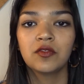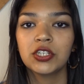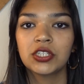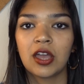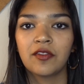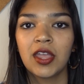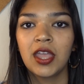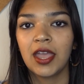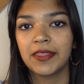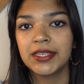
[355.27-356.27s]
First off,
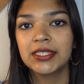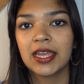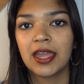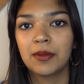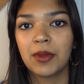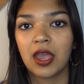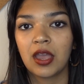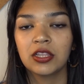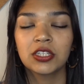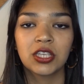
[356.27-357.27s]
at this time,
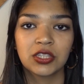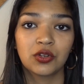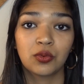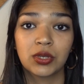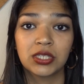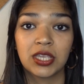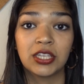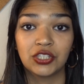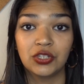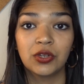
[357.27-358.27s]
Alexander was a
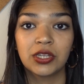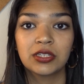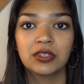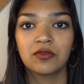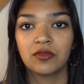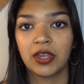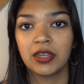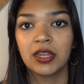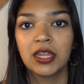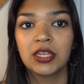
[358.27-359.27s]
student, right?